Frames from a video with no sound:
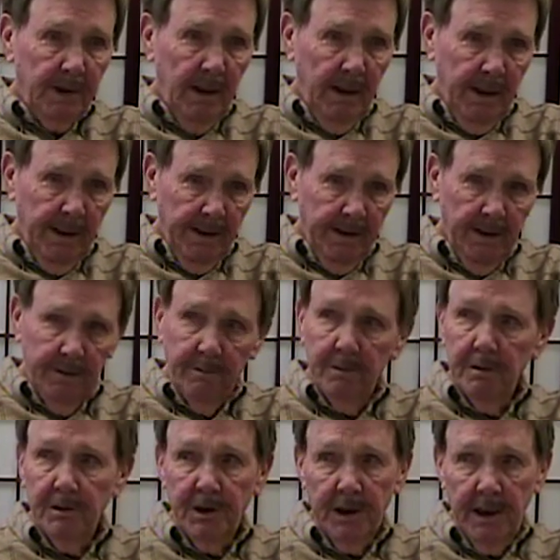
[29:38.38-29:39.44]
and
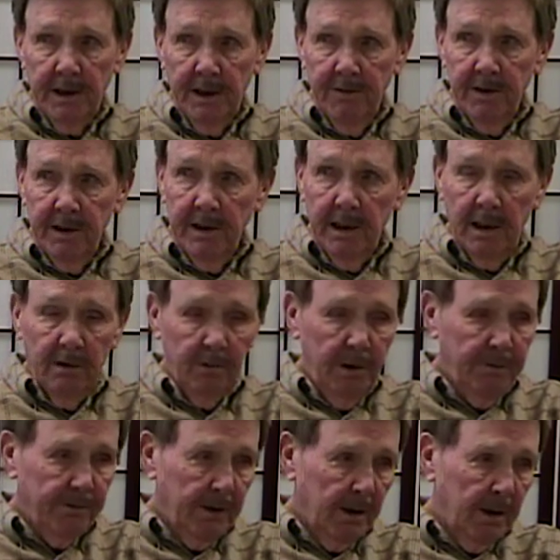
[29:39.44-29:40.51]
checked everything out. We
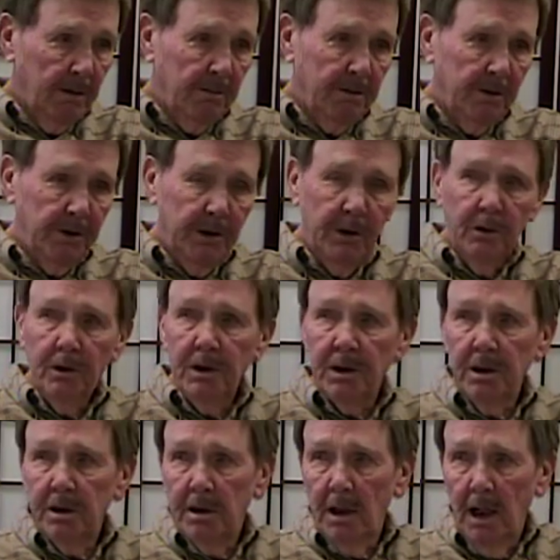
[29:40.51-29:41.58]
found a huge
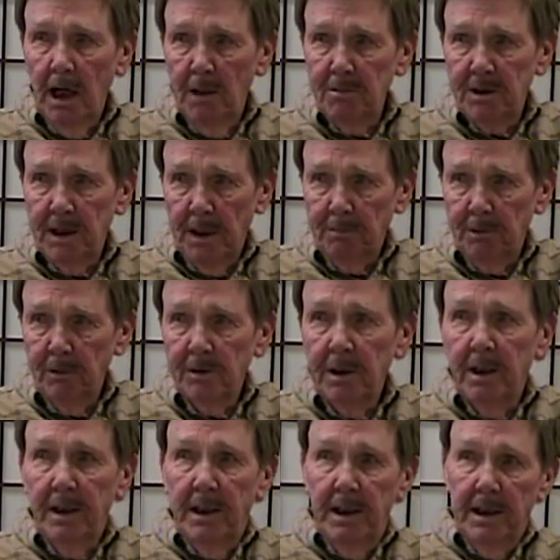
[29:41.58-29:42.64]
arms depot
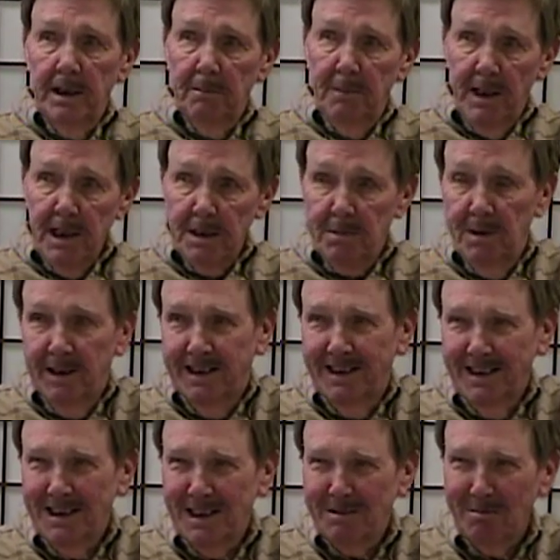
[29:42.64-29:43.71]
in the basement
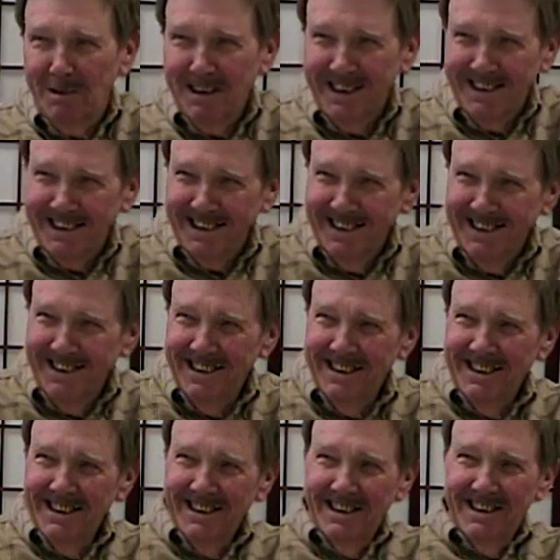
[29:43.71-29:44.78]
of this place.
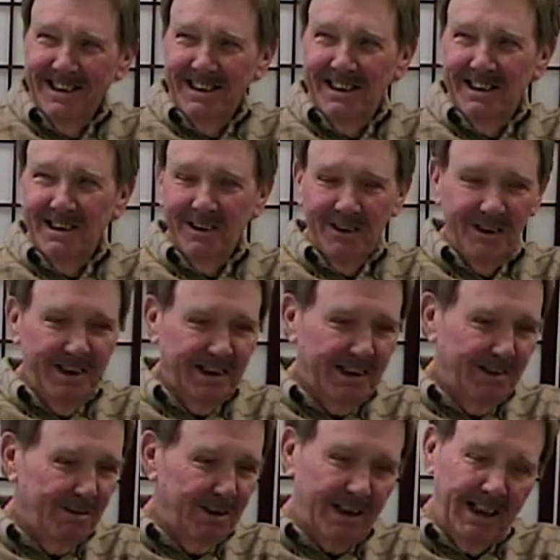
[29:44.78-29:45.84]
So he said,
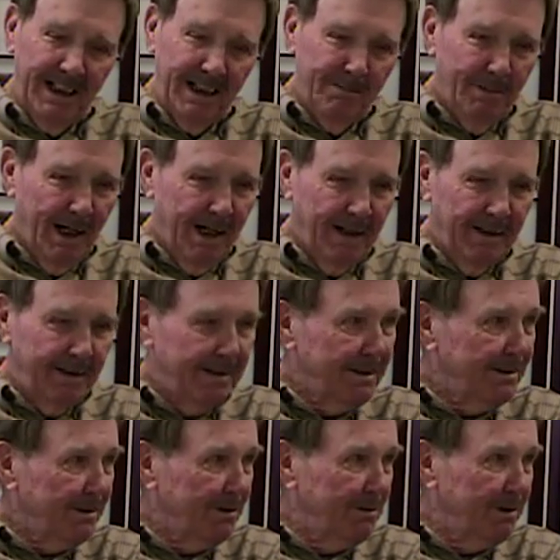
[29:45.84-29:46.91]
well, get them out of there.
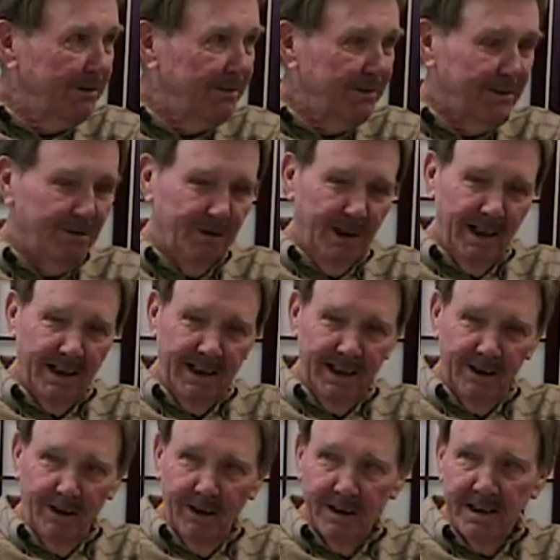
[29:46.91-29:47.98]
So we had to get
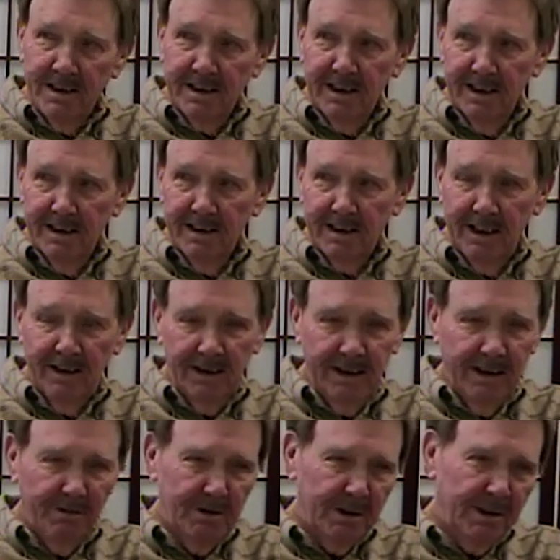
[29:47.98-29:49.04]
all these guns out. And
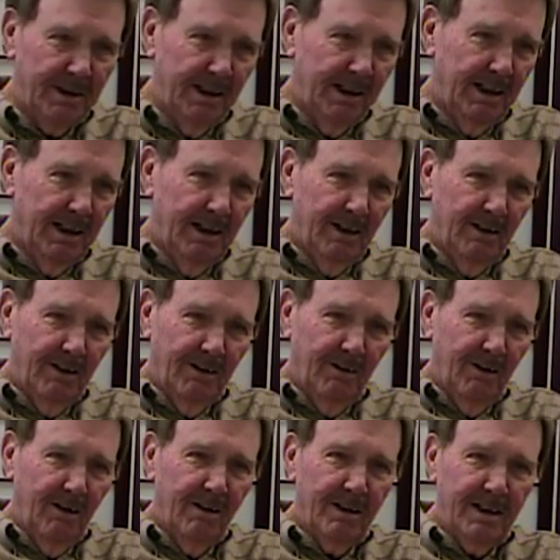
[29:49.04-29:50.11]
there was
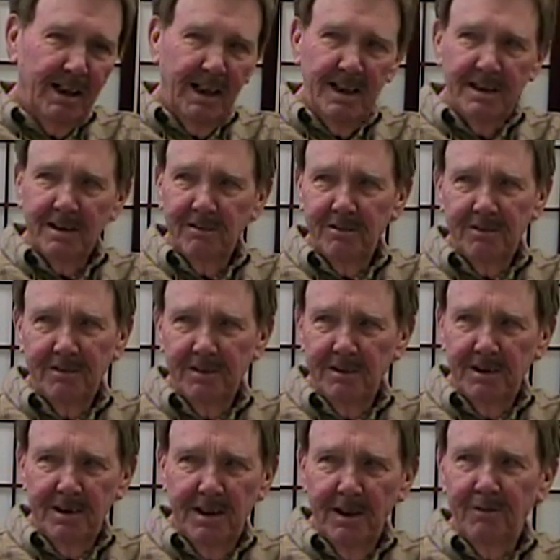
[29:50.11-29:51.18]
all kinds of
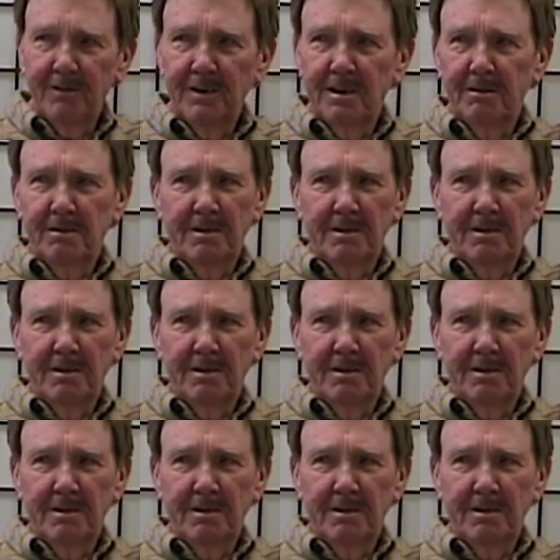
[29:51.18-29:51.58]
different,